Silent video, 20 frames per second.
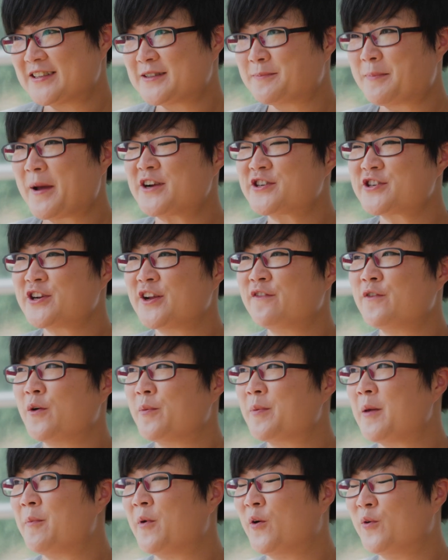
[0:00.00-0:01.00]
especially for
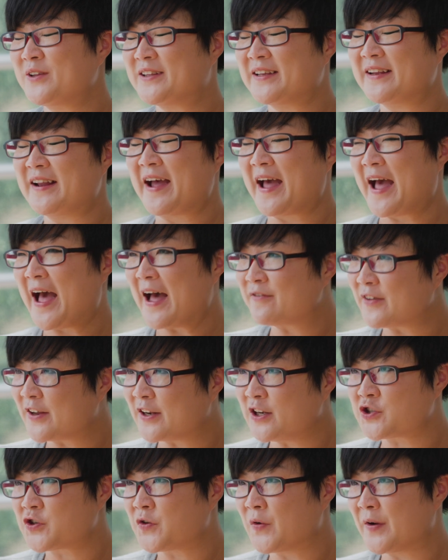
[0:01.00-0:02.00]
people who didn't have
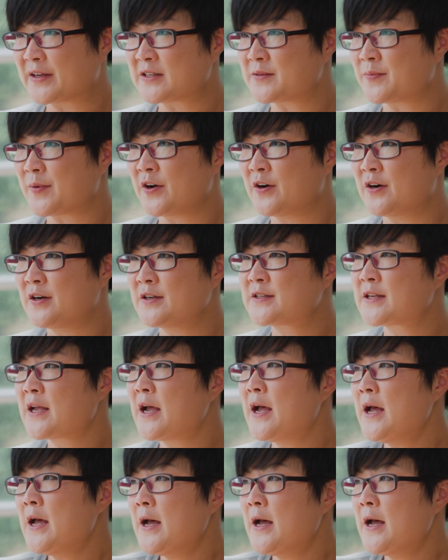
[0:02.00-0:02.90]
any drone experience.